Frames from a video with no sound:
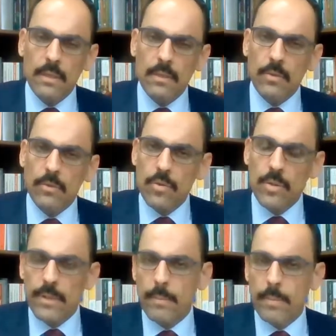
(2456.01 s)
you know,
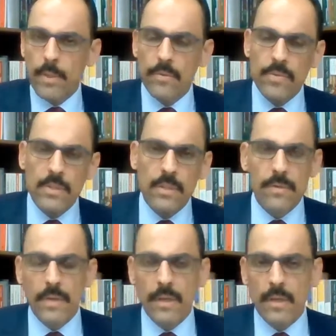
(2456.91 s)
Nusayri part of
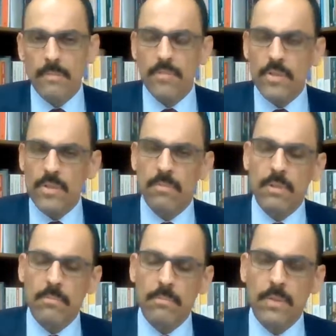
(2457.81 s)
Syria, which,
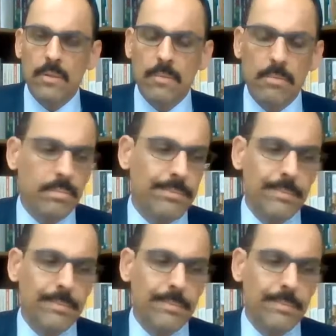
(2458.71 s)
you know,